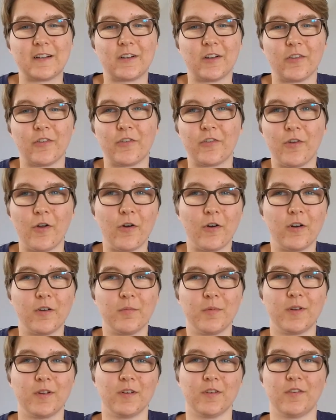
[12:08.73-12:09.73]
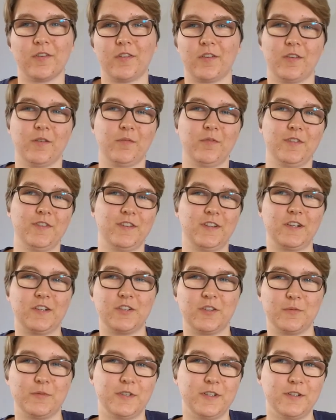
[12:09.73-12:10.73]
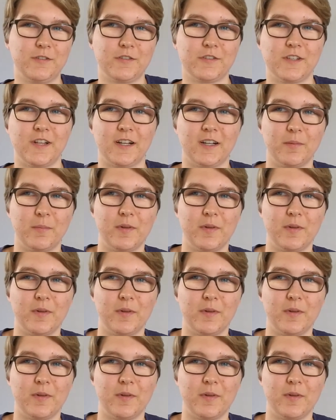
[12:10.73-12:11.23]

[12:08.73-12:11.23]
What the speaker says: concerned because obviously Germany looks like